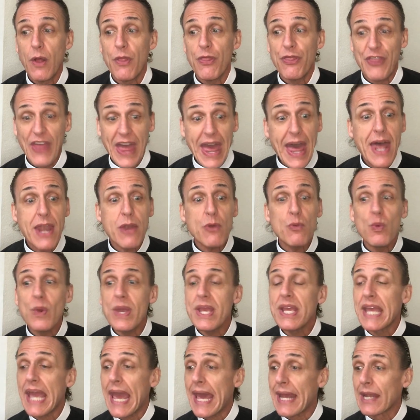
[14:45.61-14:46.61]
then
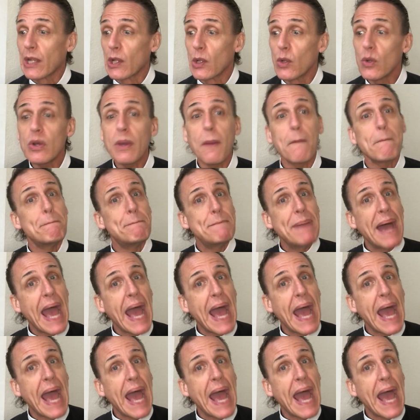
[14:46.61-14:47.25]
we can look